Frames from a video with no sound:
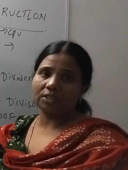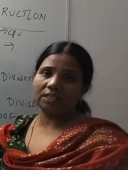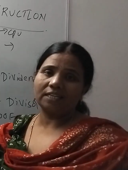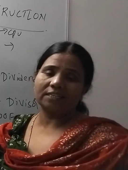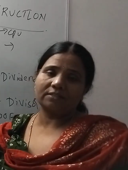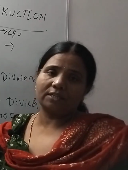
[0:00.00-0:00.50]

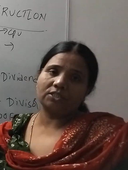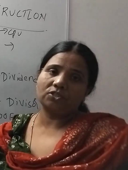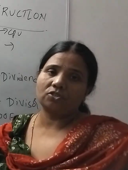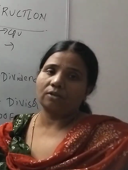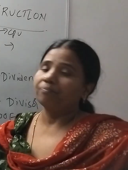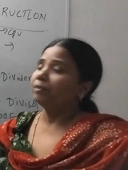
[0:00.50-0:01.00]
index
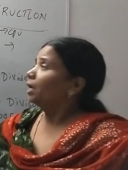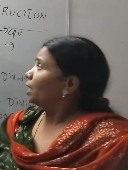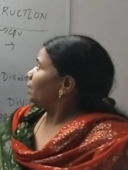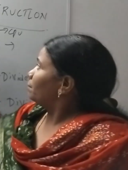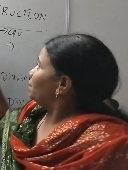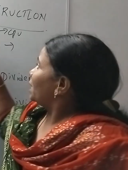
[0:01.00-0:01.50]
register.
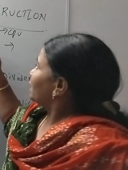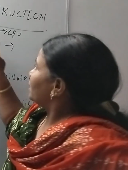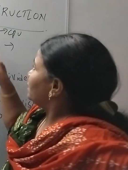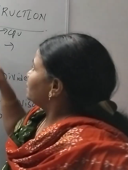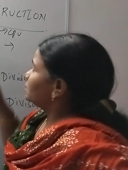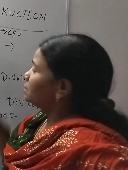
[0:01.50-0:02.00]
A
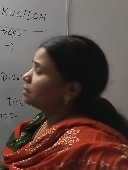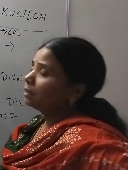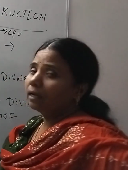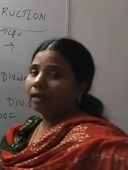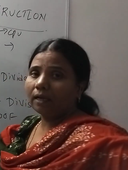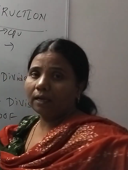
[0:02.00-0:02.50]
bracket is
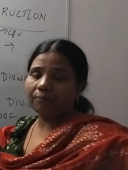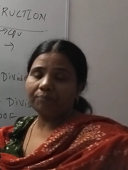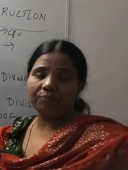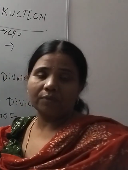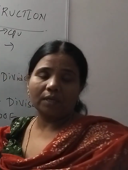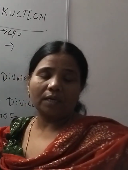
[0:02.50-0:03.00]

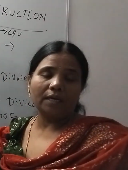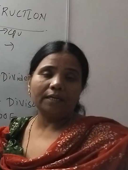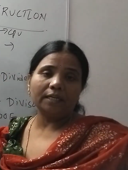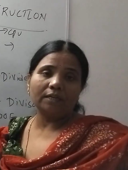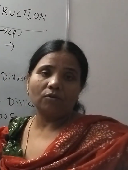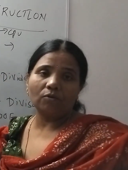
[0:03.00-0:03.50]

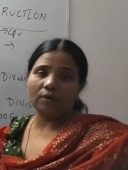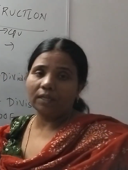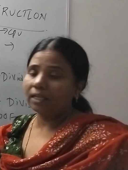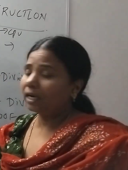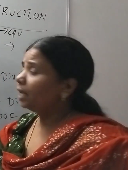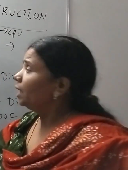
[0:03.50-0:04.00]
written over
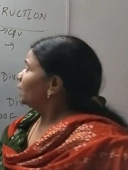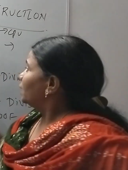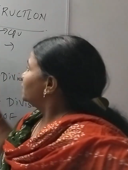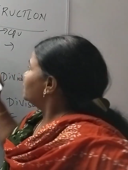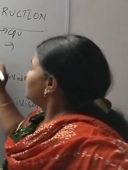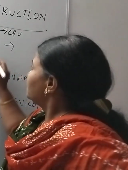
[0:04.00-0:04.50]
that. This